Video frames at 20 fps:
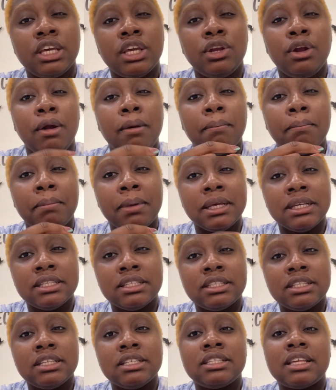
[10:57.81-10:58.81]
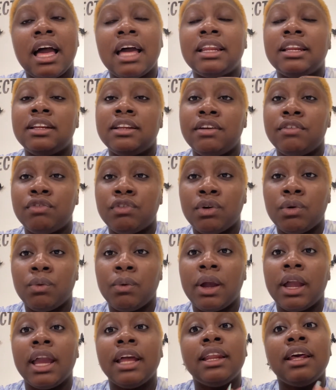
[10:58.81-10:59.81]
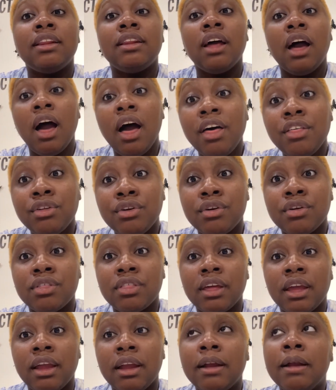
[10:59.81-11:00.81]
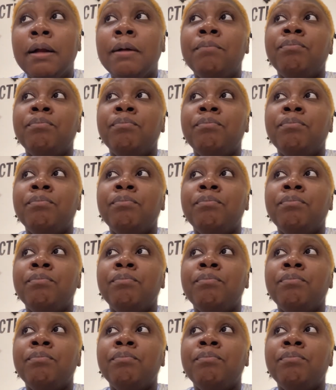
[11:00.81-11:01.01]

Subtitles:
your business at a different way. And then the other thing